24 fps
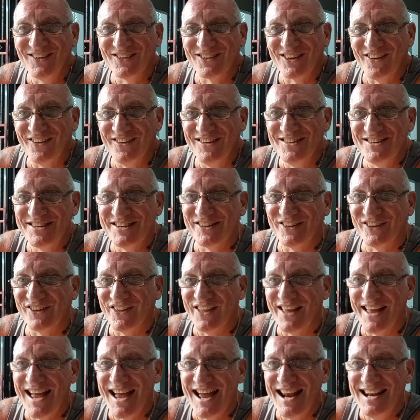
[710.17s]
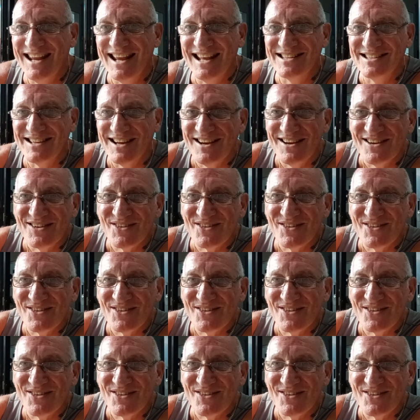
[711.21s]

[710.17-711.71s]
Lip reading: So until then, it's